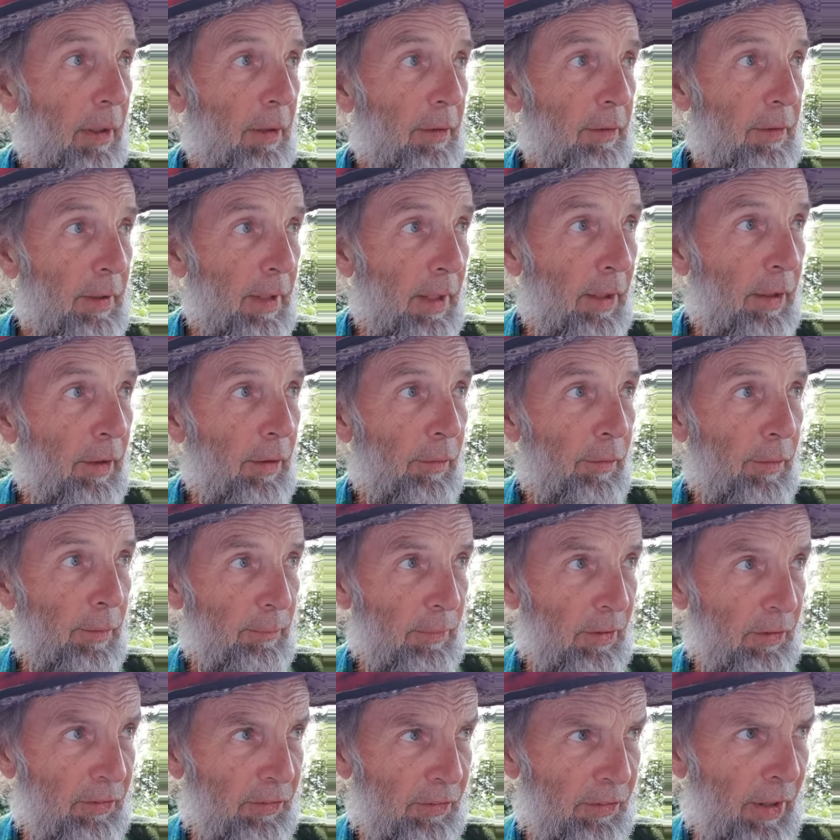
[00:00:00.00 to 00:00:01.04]
tell the
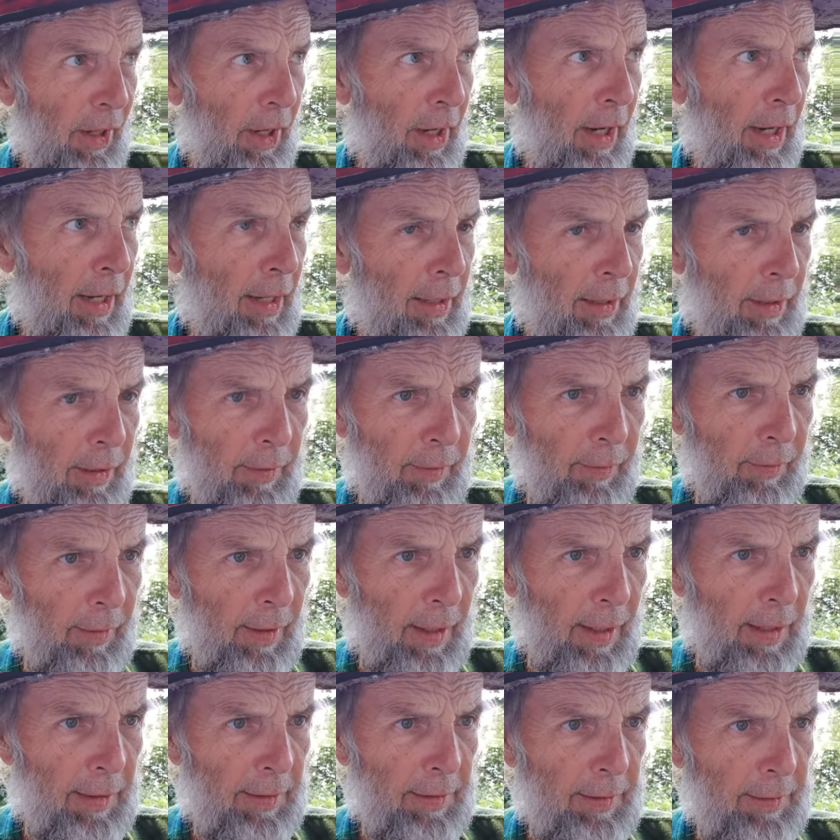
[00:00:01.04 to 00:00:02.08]
Messiah
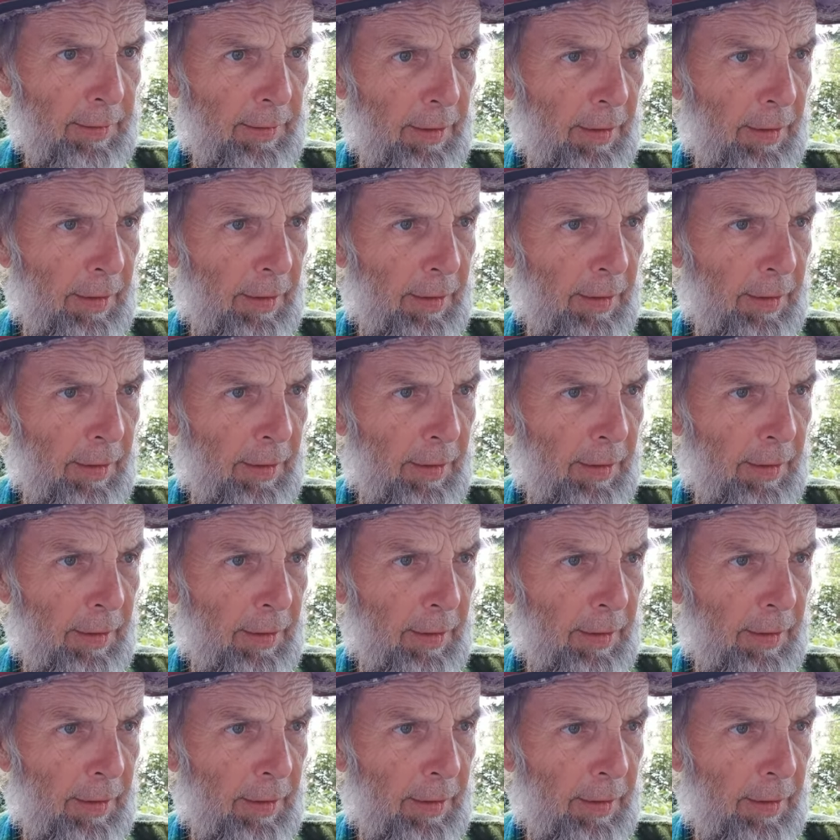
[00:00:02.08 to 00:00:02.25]
that